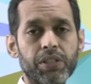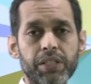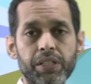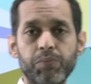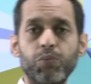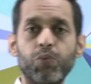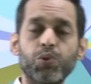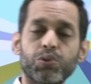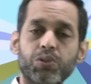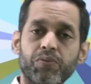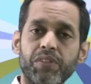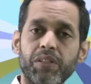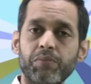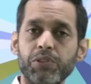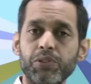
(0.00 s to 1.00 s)
okay most
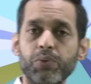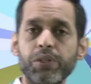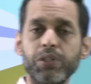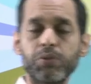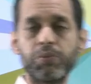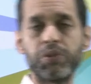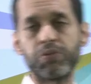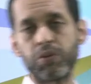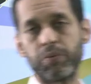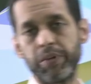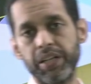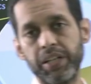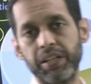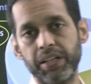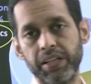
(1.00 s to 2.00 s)
of them is going to be
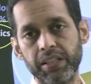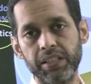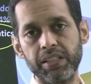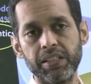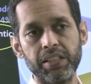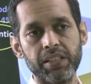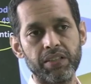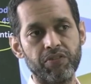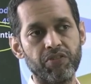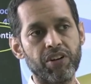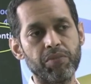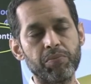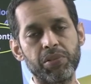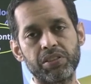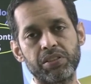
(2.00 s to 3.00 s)
from head and neck
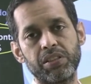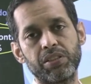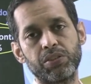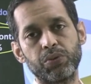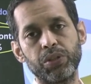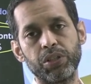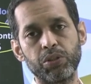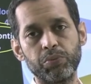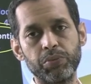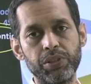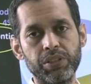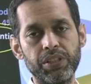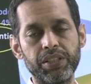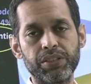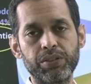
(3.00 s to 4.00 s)
1 percent is going to
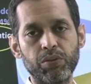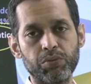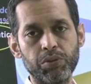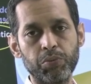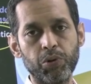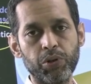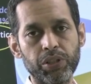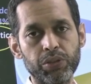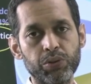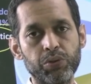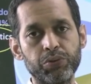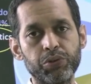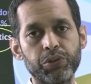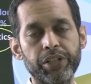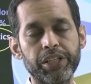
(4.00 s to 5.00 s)
be the rest of the body
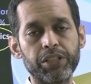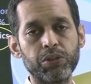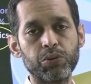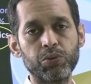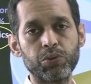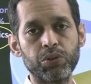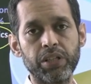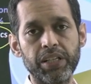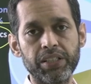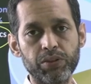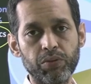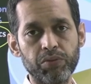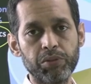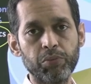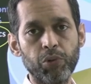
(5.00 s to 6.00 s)
so if you're trying to do the
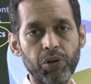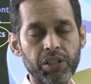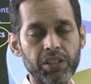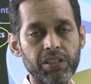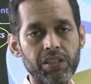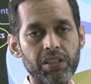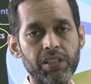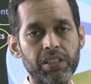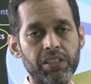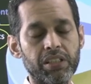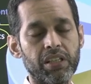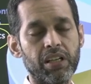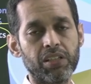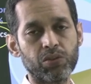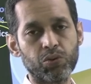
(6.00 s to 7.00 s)
rest of the body
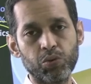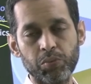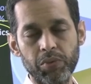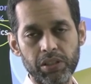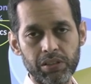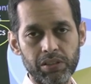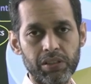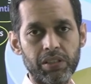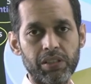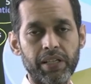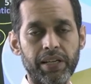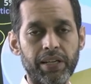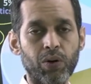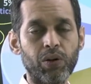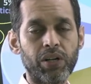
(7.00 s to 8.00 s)
in the last two months
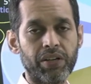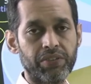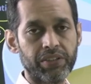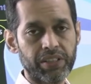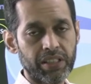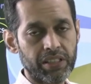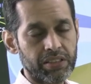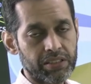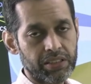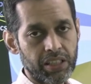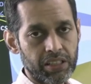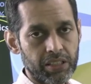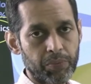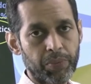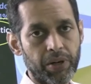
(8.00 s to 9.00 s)
and not having done
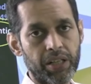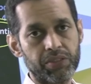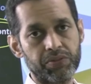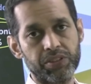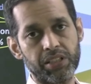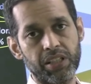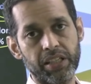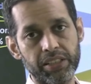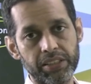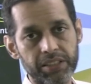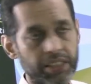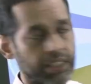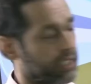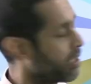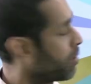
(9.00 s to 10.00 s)
the other parts which are like
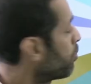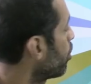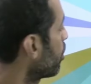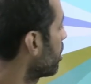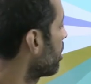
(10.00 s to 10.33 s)
the dental